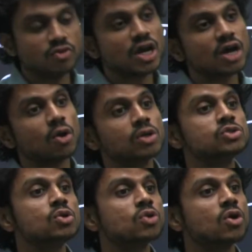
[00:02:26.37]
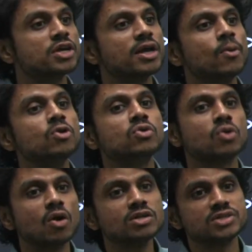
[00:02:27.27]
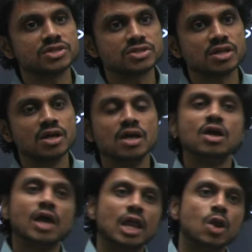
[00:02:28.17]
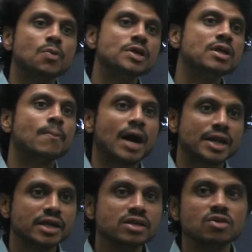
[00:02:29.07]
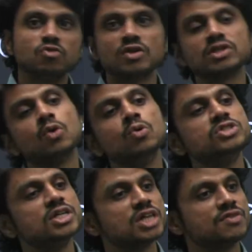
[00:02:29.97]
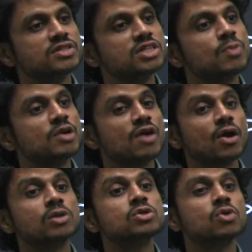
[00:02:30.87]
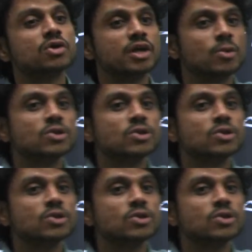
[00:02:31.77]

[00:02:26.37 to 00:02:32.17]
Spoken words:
are also talking about not just allowing the market for the goods and services, but we are also talking about the